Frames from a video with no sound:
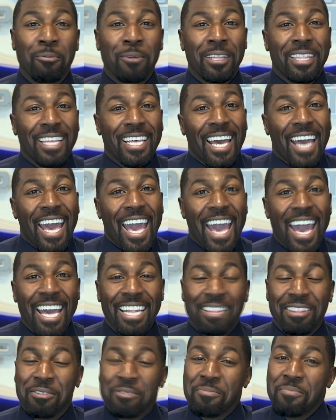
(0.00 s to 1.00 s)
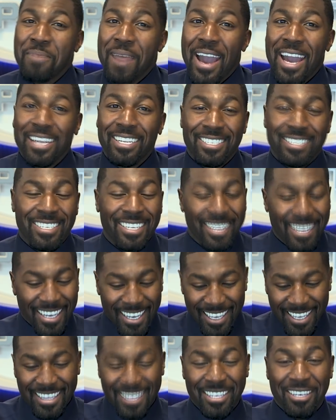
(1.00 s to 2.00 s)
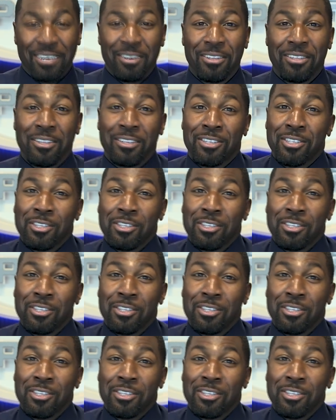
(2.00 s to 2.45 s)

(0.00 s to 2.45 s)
with the hat to match the